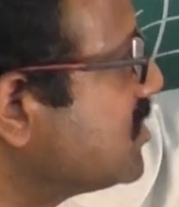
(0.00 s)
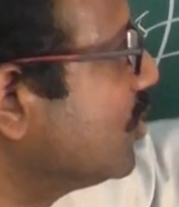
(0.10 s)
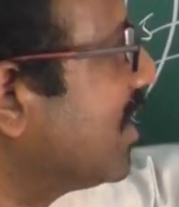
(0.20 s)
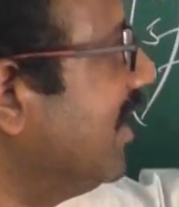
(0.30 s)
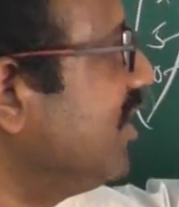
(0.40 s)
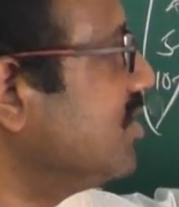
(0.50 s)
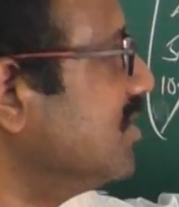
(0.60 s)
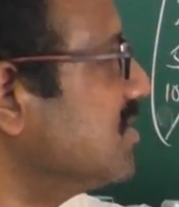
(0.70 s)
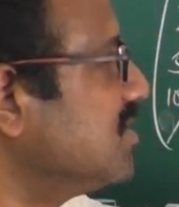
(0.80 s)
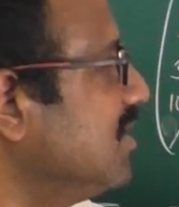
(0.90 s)
two
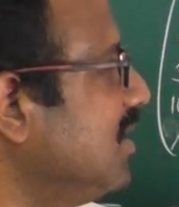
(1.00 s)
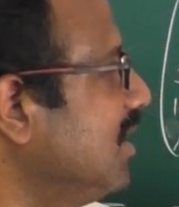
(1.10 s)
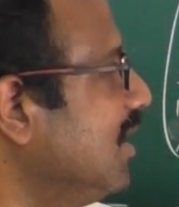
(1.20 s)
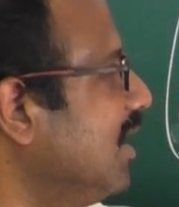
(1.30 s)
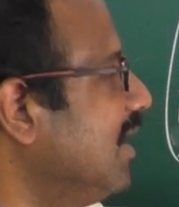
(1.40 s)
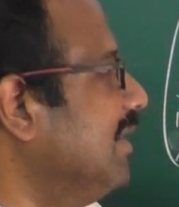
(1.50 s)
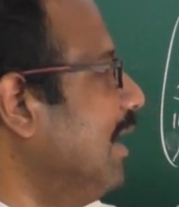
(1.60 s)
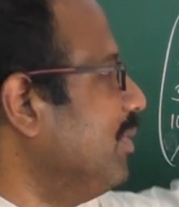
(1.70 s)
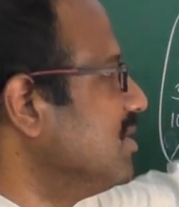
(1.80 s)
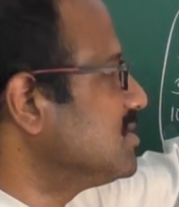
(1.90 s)
conditions.
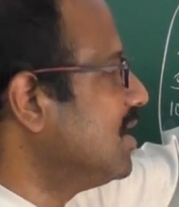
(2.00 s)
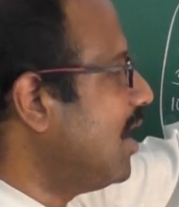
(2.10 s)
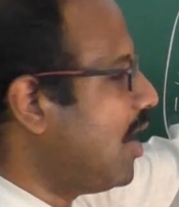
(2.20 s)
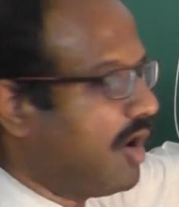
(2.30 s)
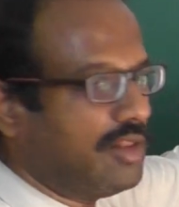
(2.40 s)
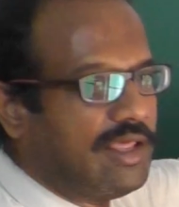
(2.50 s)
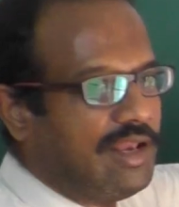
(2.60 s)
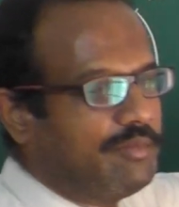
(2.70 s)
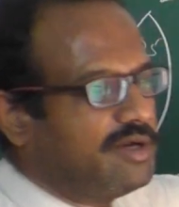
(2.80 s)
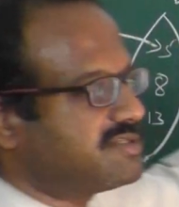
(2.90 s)
That means all the
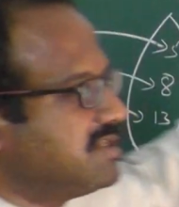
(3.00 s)
elements